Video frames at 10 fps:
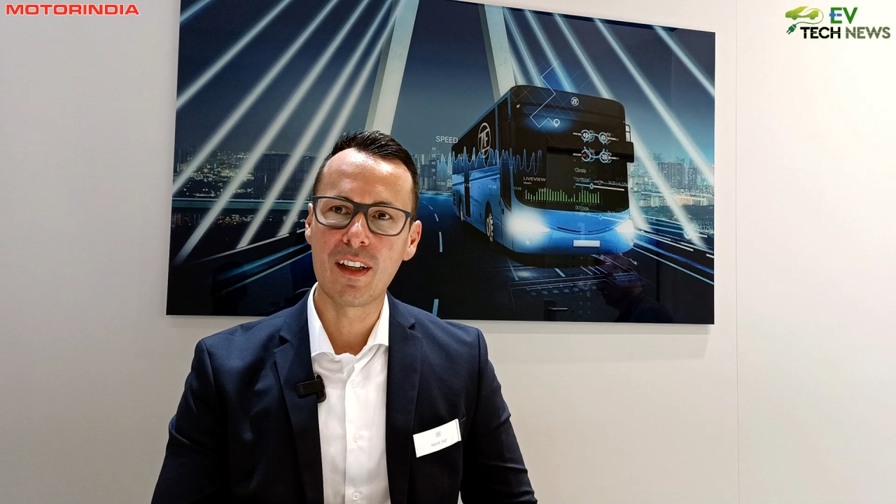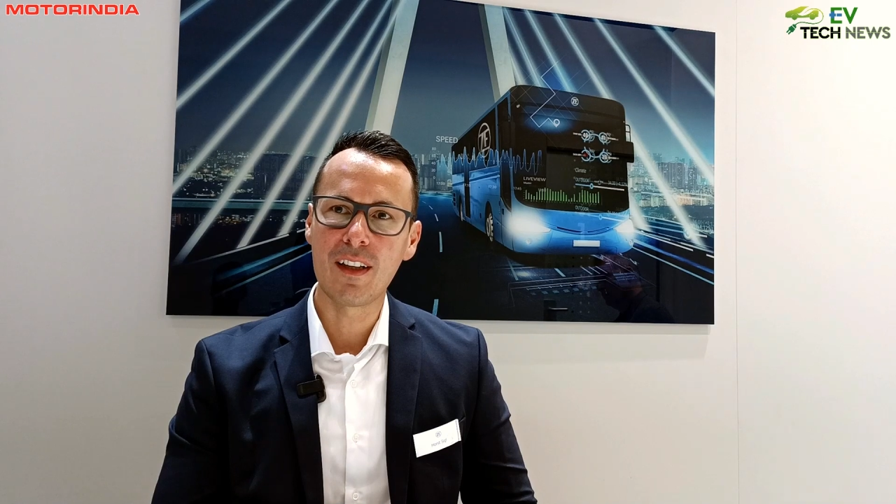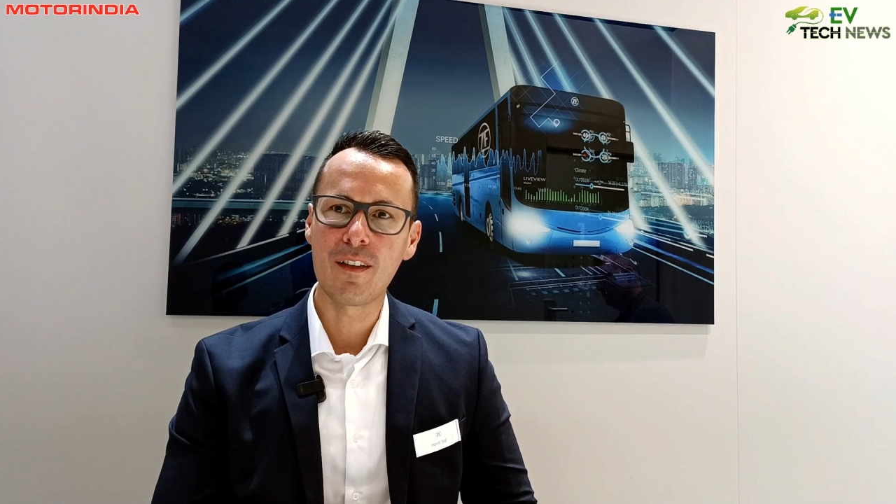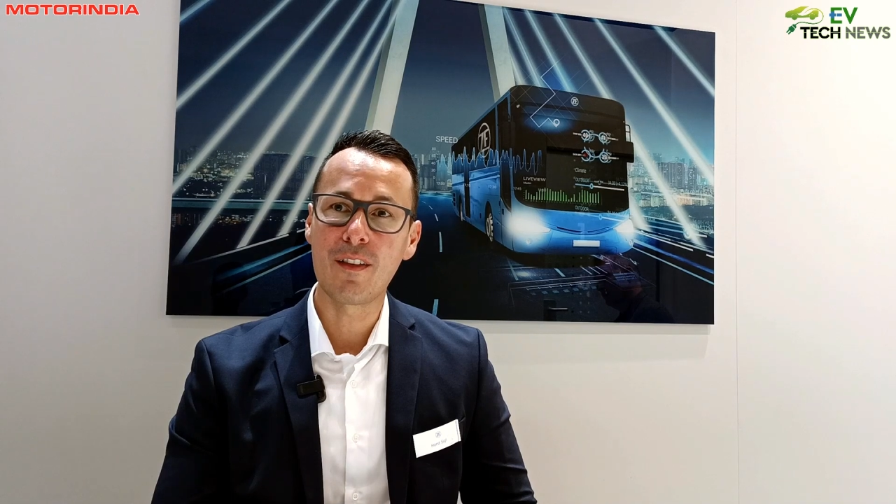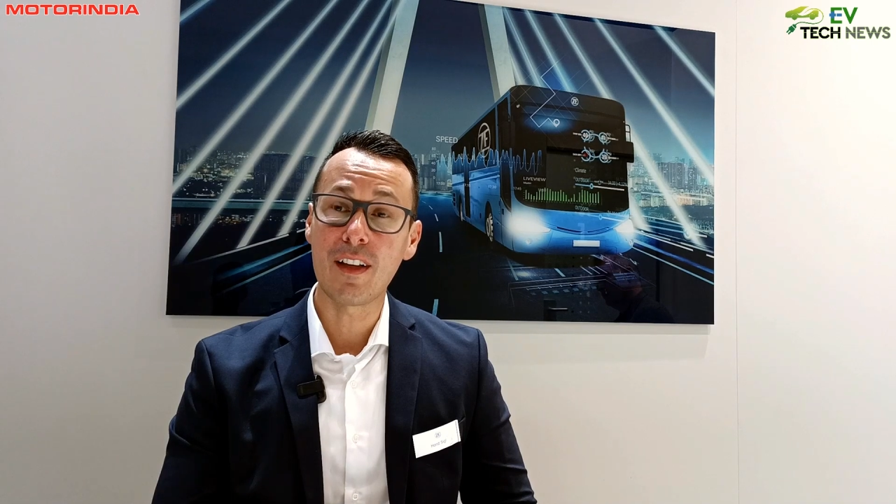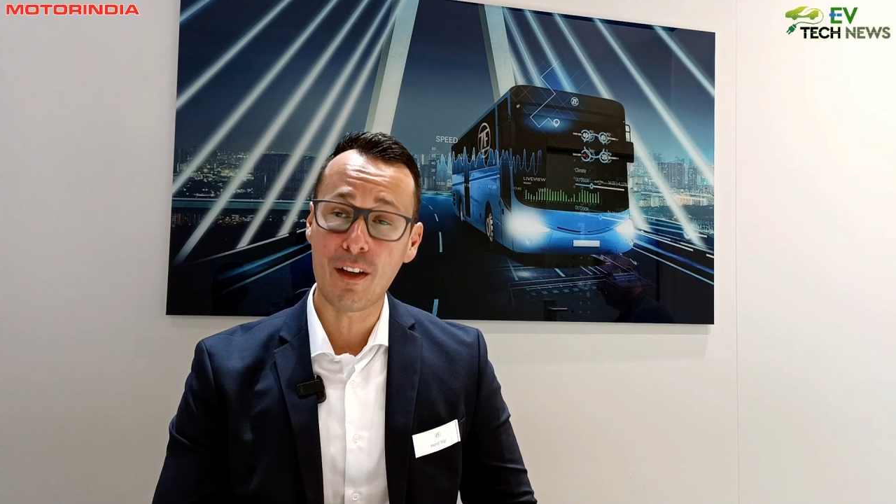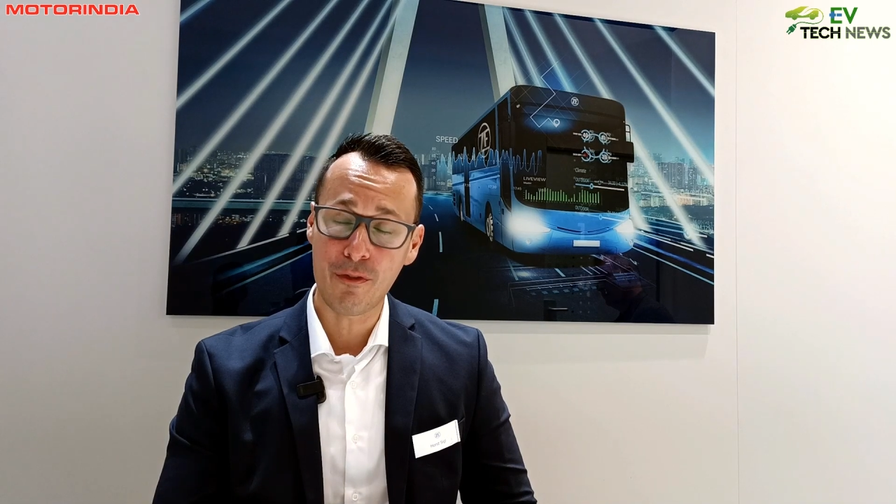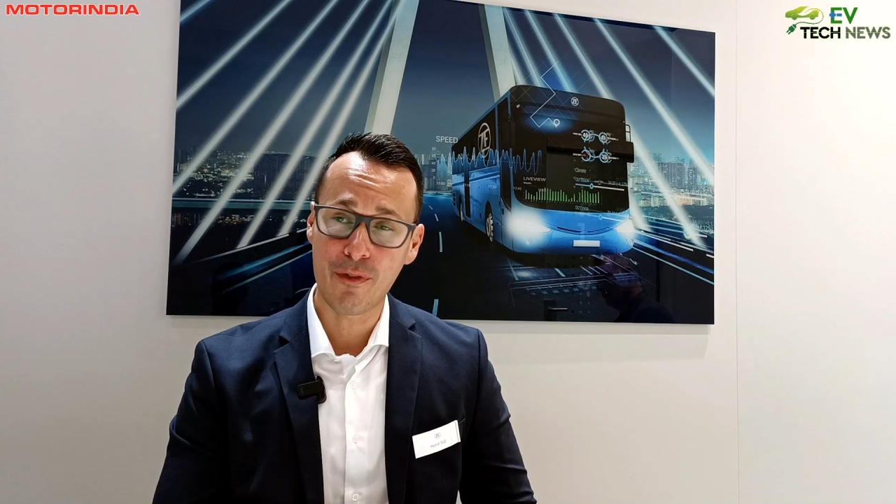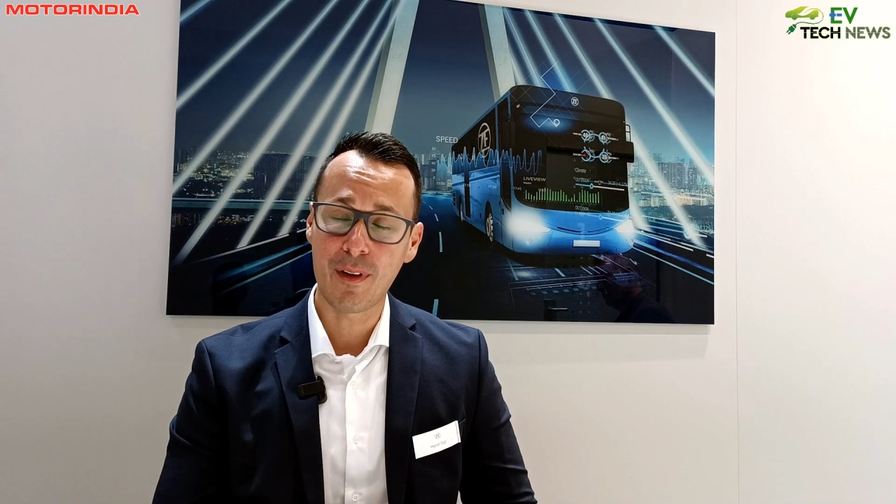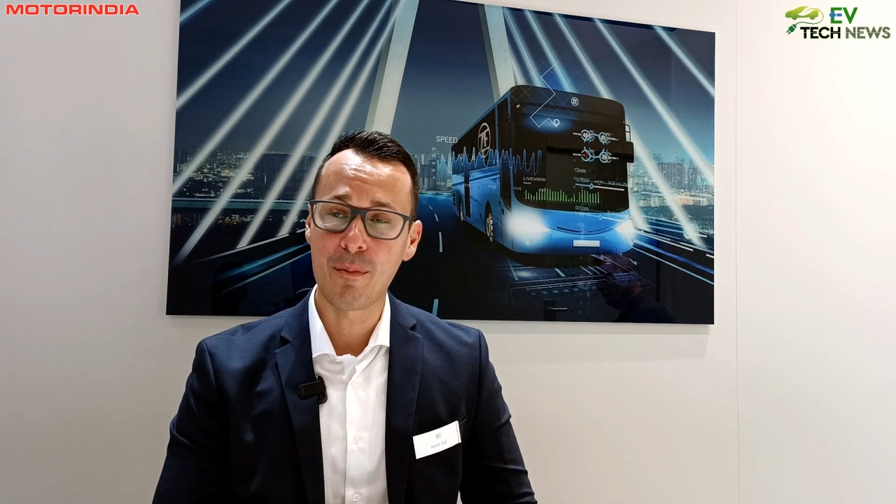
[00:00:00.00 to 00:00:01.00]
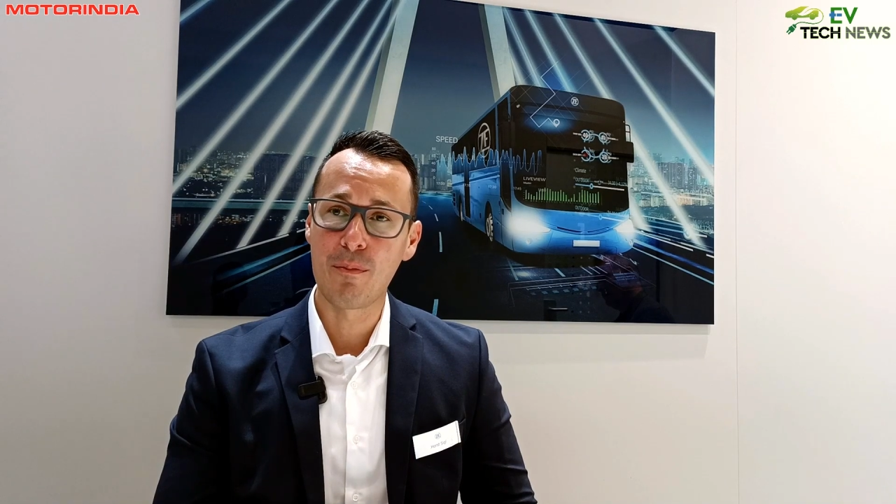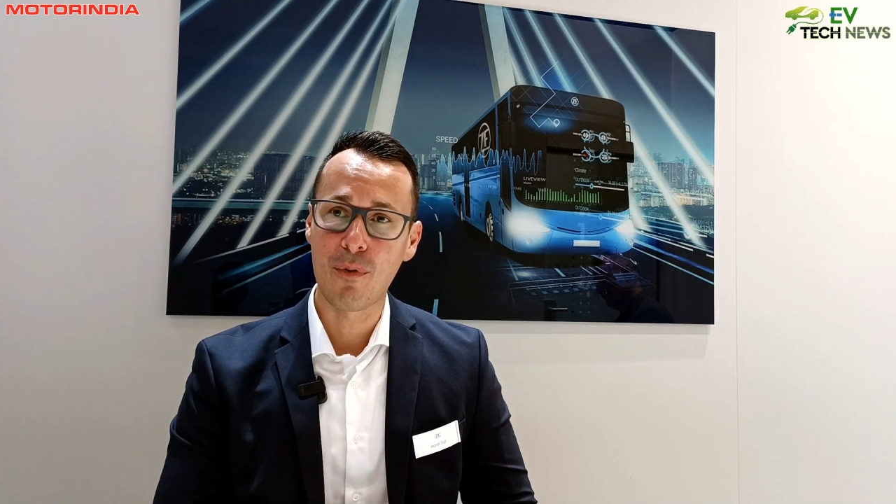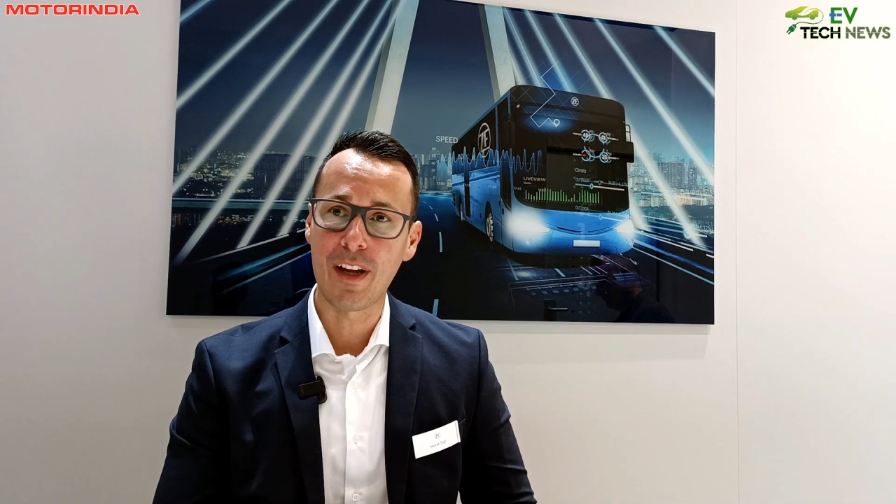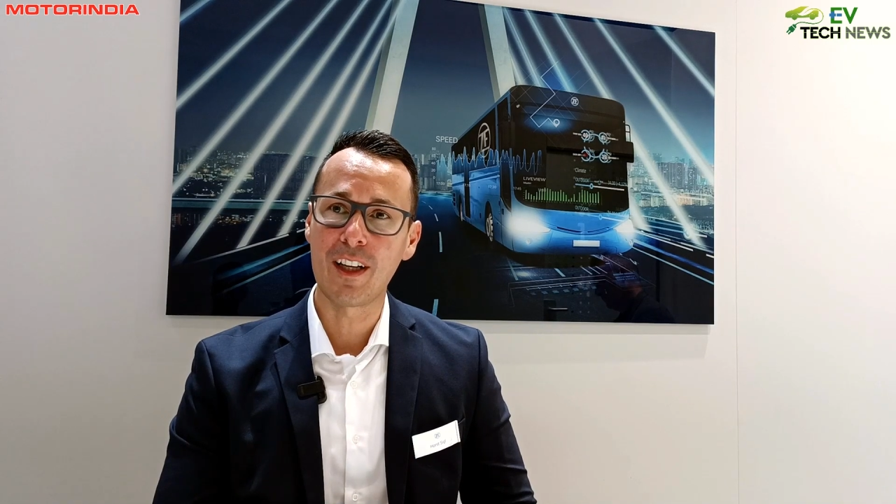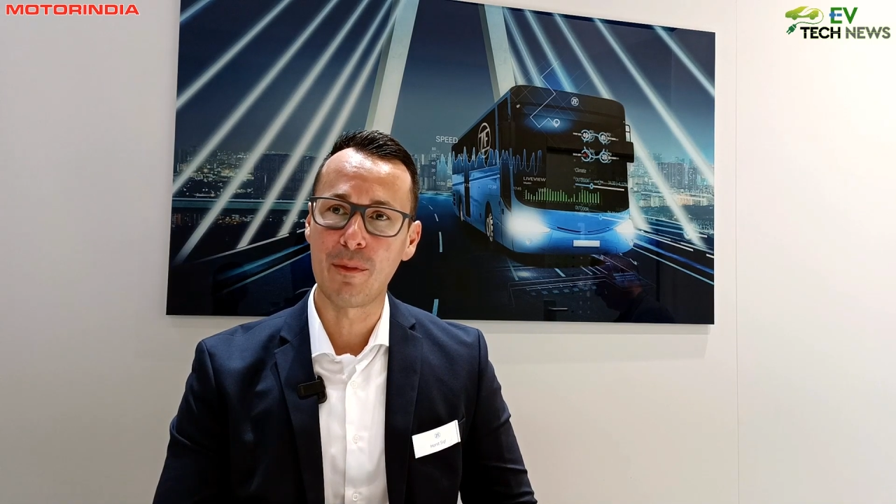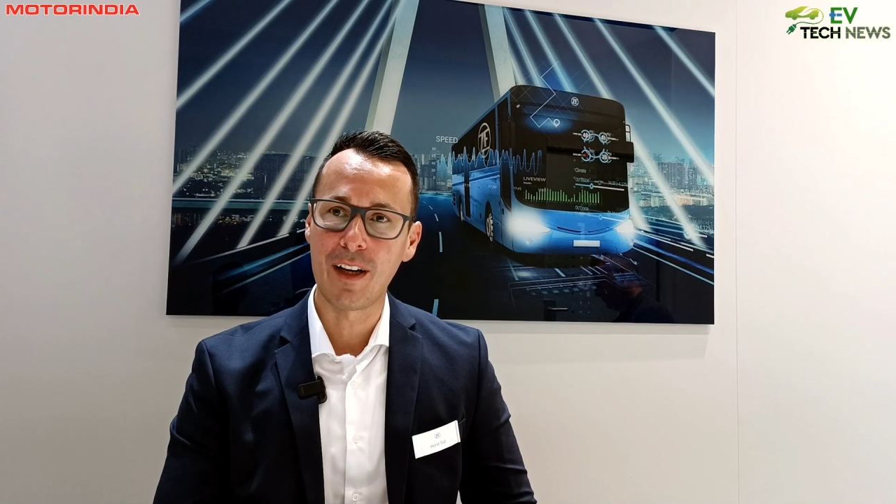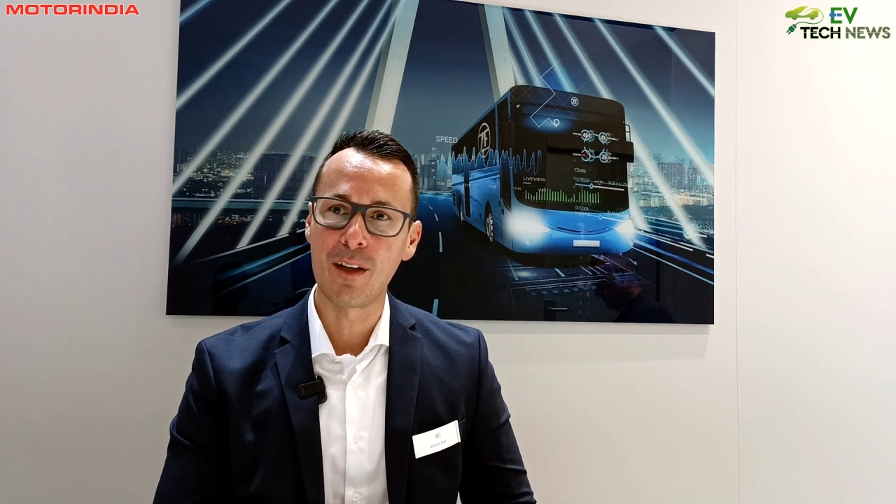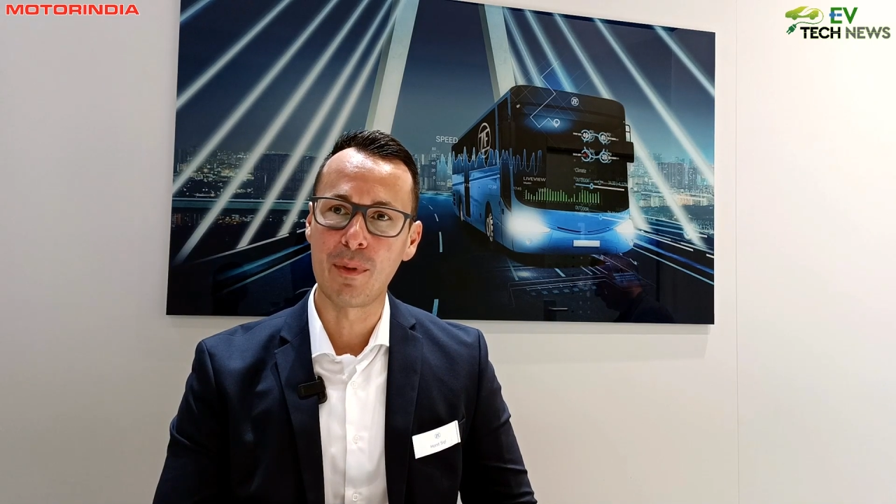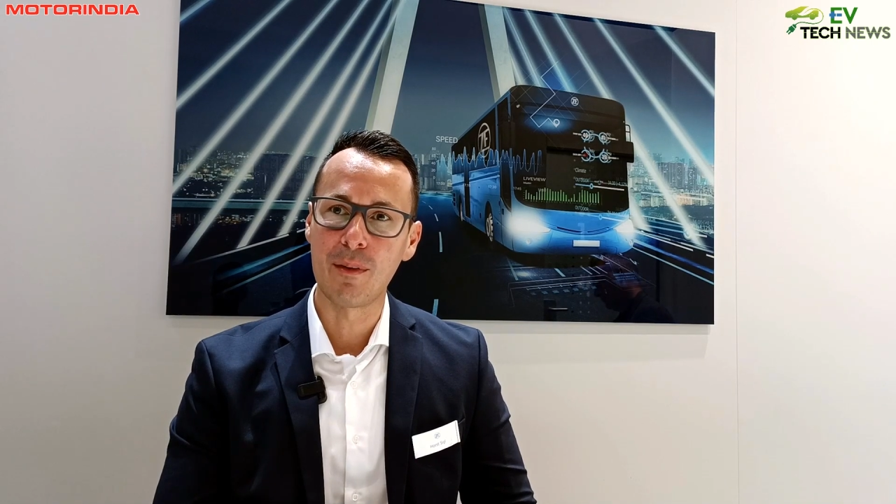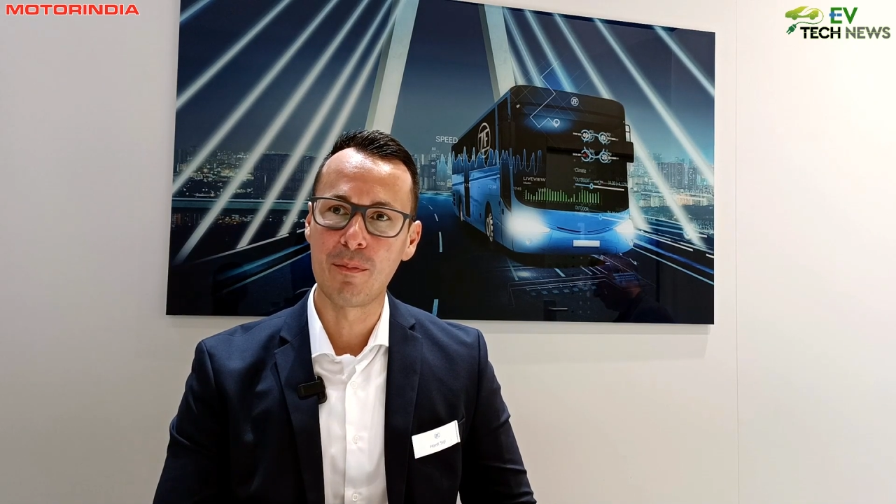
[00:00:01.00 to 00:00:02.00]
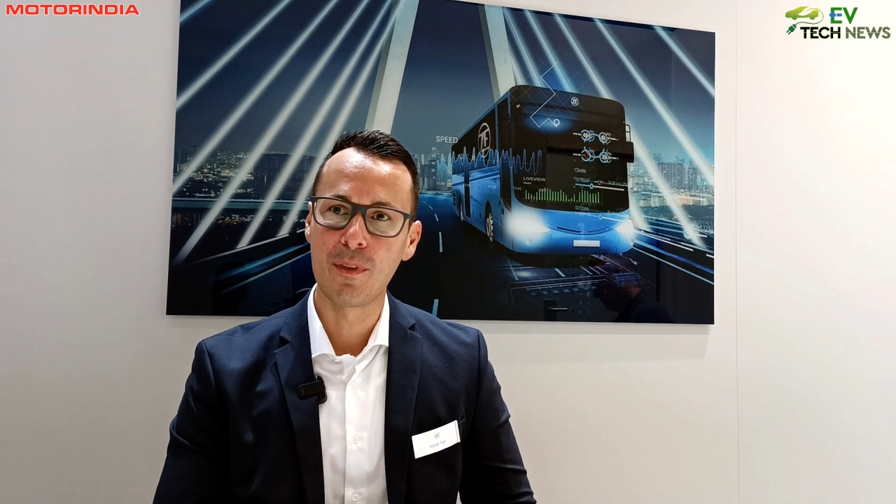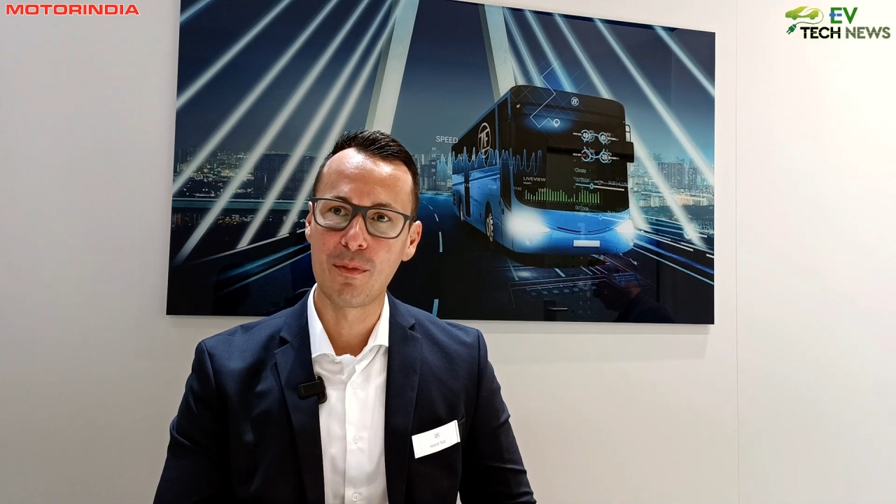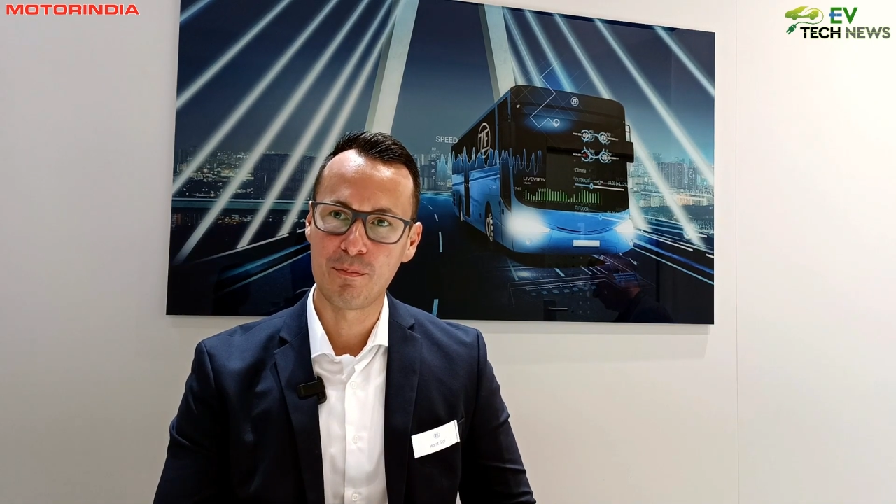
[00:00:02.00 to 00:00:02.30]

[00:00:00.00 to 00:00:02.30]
the ZF brake available.